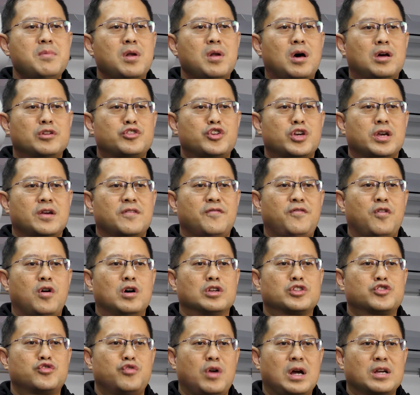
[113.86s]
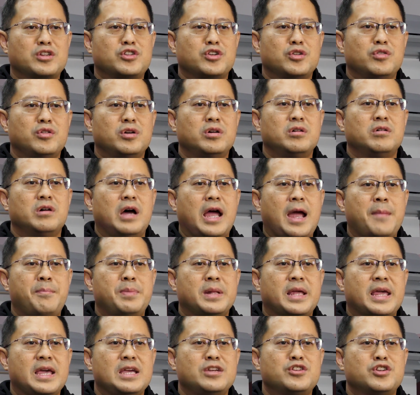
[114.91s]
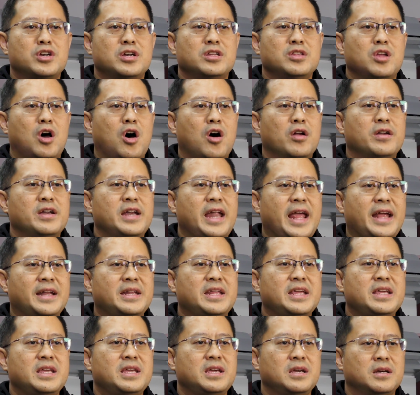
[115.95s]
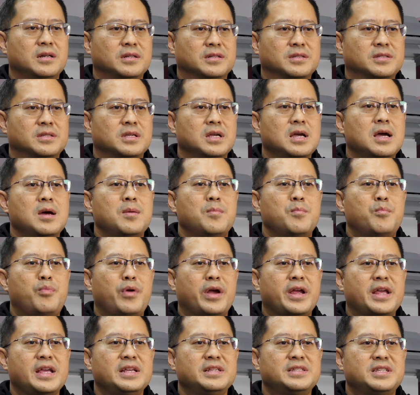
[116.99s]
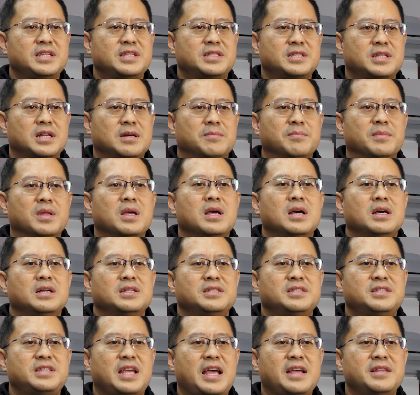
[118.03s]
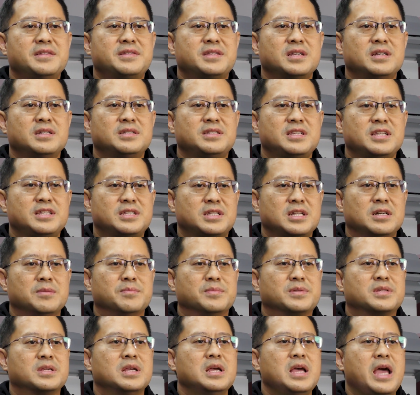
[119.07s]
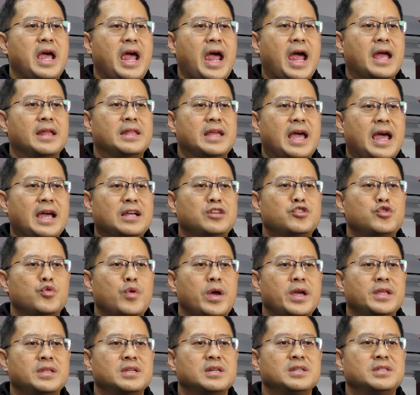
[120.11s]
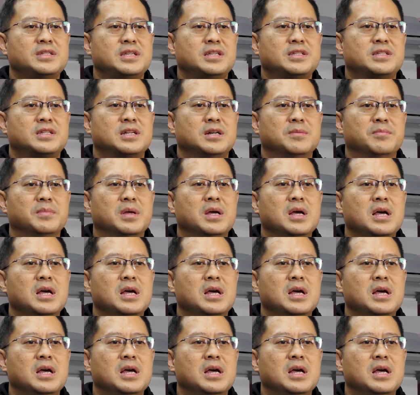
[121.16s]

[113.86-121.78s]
logic for structural application on landing gears, braking system, sensor systems, and actuator system.